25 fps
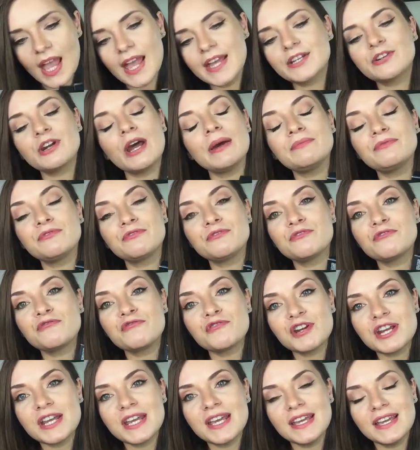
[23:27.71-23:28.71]
Grab
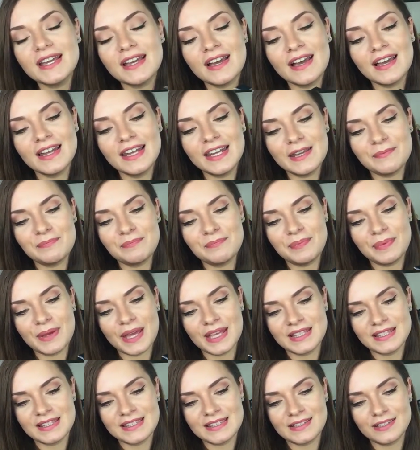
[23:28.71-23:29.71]
three lip
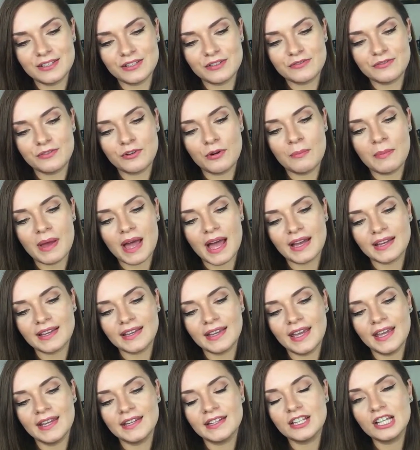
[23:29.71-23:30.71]
pencils from
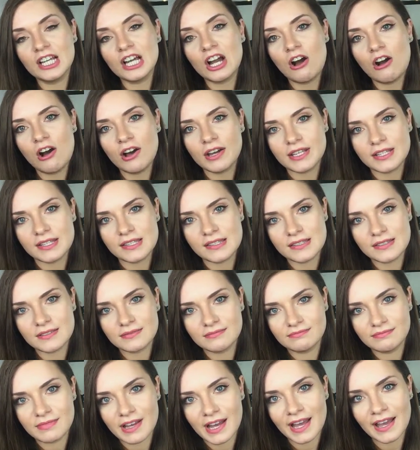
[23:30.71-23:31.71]
MAC. And guys,
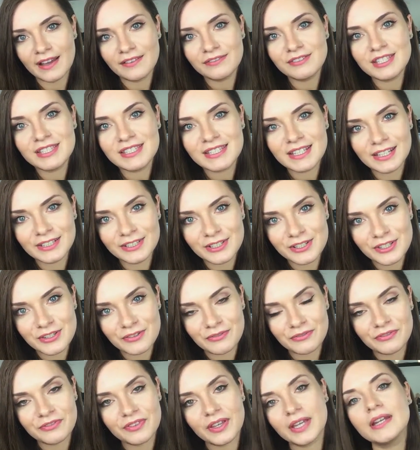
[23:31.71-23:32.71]
I have to tell you
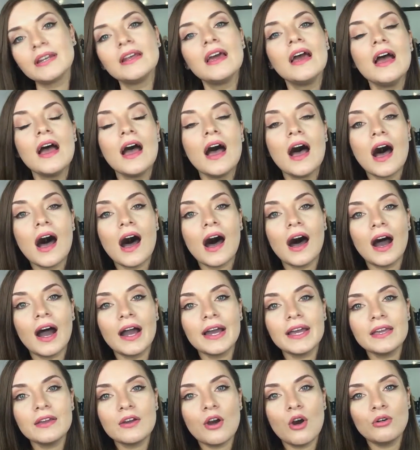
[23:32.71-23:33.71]
something.
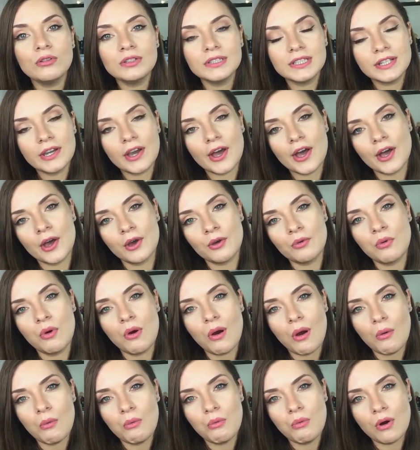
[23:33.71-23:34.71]
I only owe
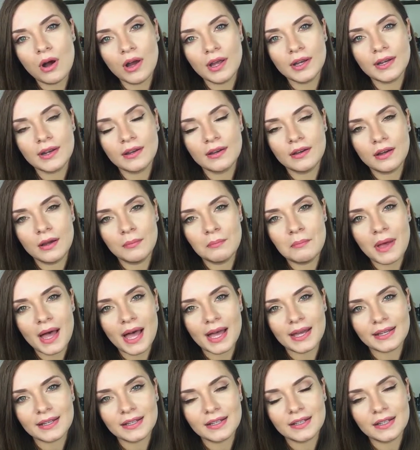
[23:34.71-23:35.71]
one
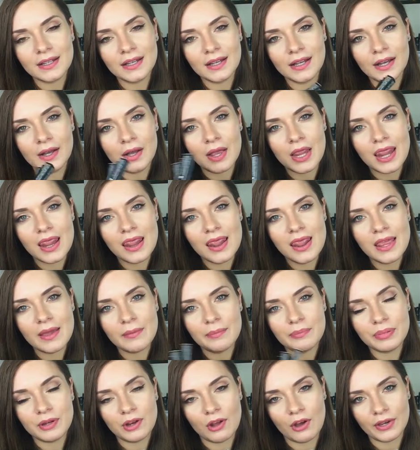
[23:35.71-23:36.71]
MAC
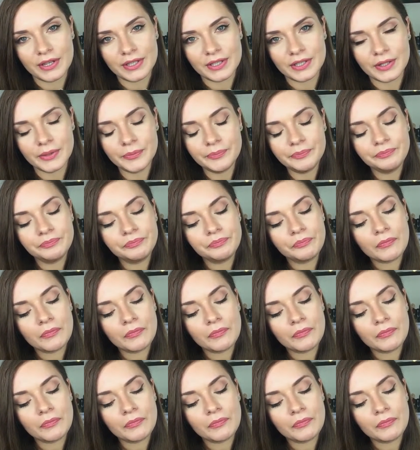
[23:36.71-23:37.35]
lip liner.